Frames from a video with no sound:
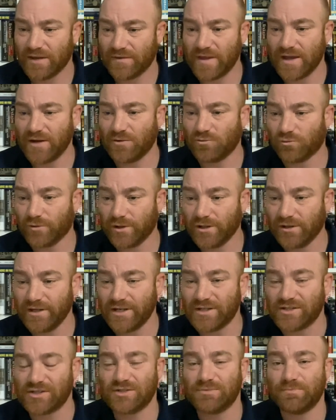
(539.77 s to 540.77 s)
they
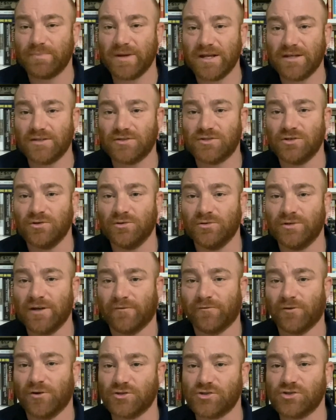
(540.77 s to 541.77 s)
really speak to
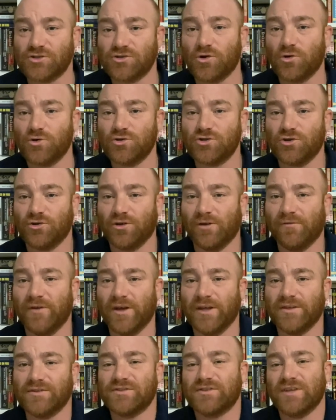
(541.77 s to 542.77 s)
different social
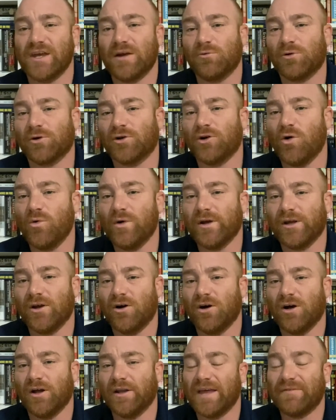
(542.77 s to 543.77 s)
events that were going
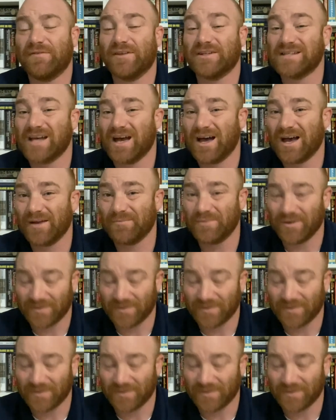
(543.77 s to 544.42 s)
on at the time that